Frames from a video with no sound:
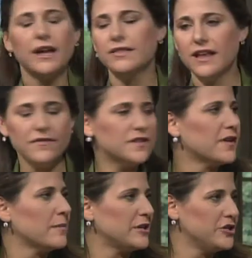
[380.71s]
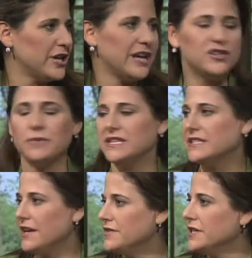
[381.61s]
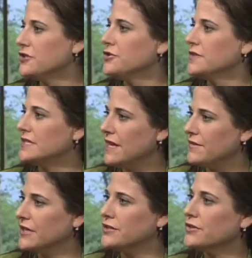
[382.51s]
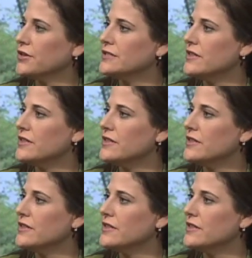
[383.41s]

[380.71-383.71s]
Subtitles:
Right, and life has very much changed. I mean, safety issues and safety concerns,